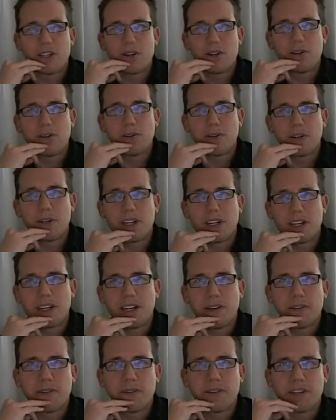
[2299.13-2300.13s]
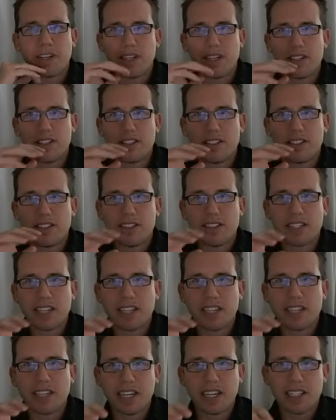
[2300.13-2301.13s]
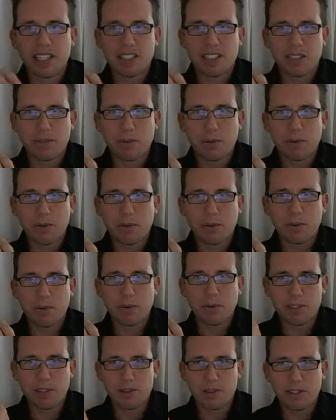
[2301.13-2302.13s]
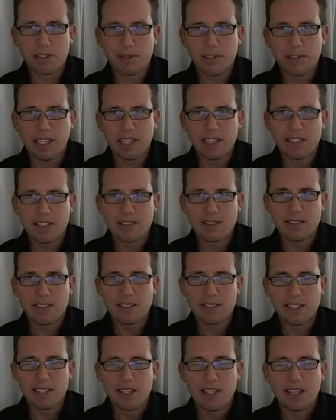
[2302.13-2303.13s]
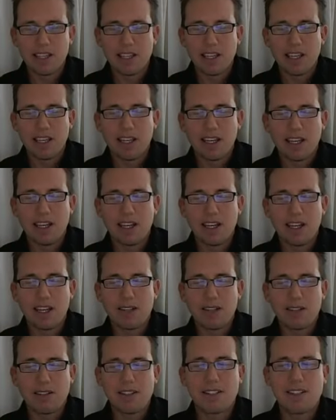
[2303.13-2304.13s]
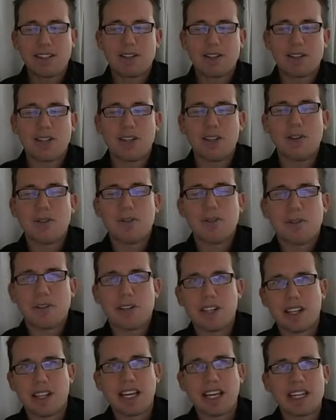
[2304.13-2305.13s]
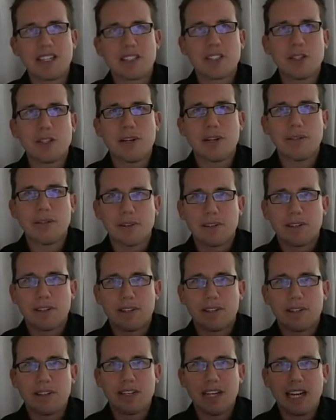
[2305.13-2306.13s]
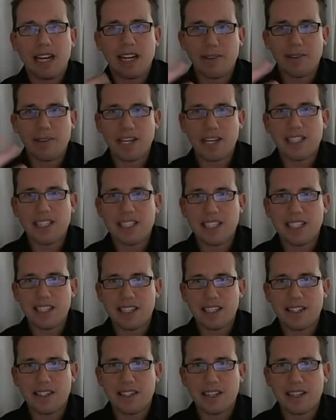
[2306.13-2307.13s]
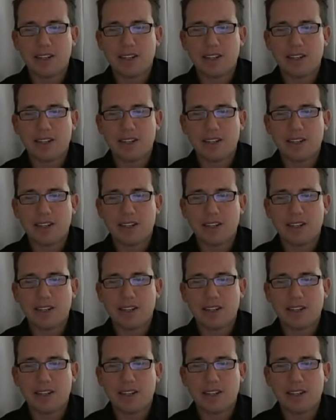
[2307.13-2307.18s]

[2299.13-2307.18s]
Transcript: So I have a very incisive question for you. Are you ready? Yes. So, like, do you ever have an idea?